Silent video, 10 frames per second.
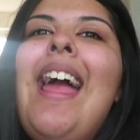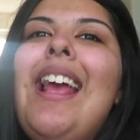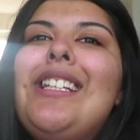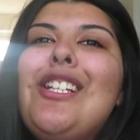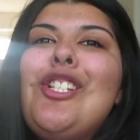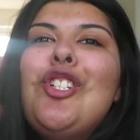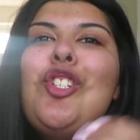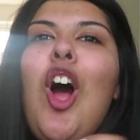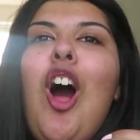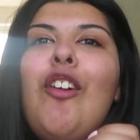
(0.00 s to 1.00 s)
it's the
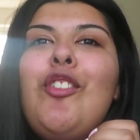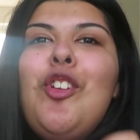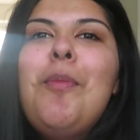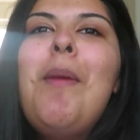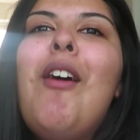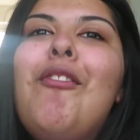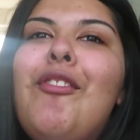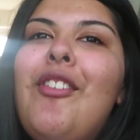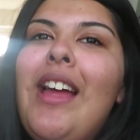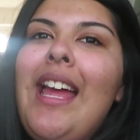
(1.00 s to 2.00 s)
start of a new month,
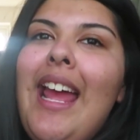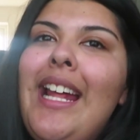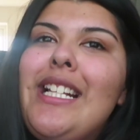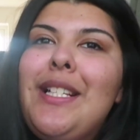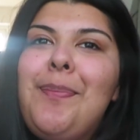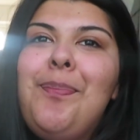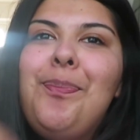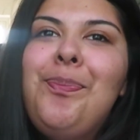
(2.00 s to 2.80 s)
it's,